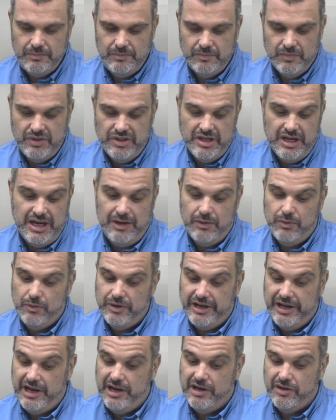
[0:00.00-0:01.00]
"Not
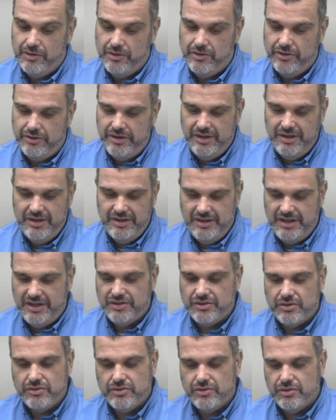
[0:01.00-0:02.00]
what I heard,"
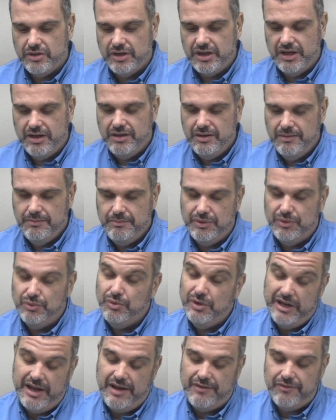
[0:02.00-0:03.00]
answered Julian, "but
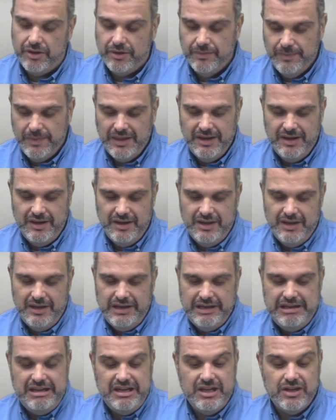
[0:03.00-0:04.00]
whatever."
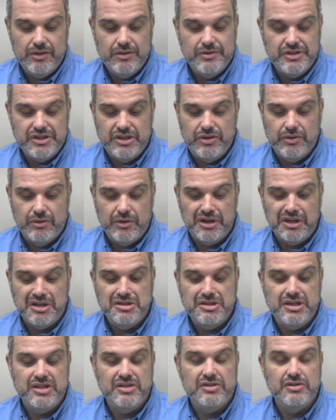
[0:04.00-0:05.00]
He closed the door and
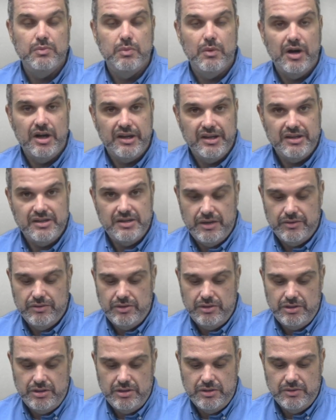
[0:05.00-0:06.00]
continued walking down the
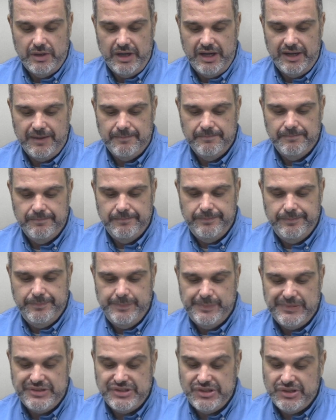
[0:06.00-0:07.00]
hallway.
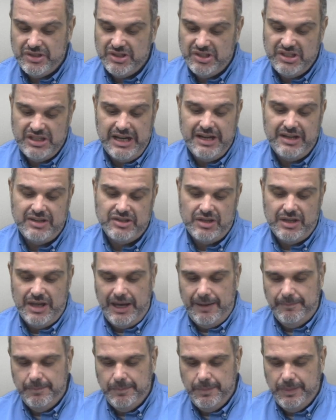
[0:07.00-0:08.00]
"This is the science
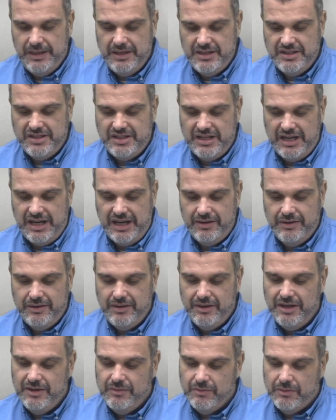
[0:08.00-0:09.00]
lab," he said
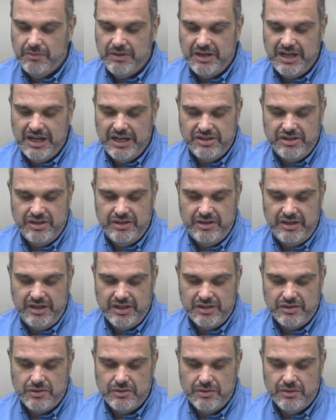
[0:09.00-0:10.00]
when we got to the
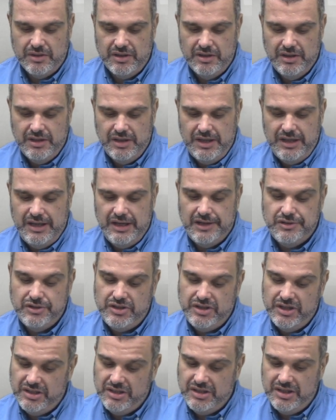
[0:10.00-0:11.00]
next door. And
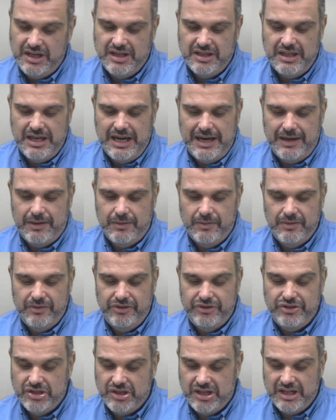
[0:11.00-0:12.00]
just like that,
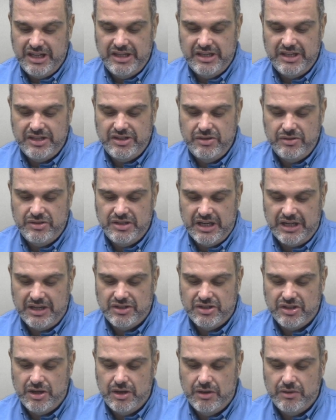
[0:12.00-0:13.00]
just like he did 2
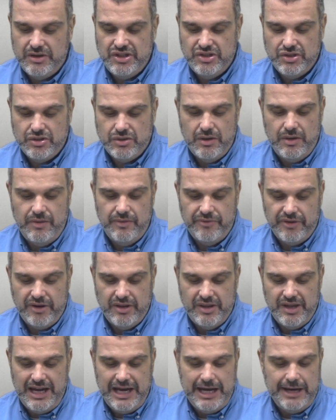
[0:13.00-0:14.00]
seconds ago, he stood in front of
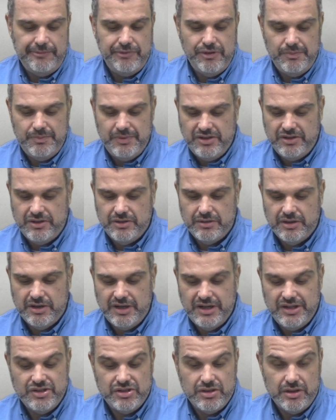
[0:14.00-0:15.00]
the half-open door
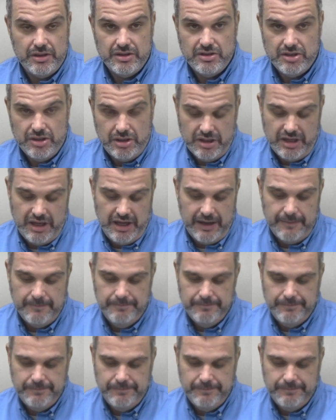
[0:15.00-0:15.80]
and started talking.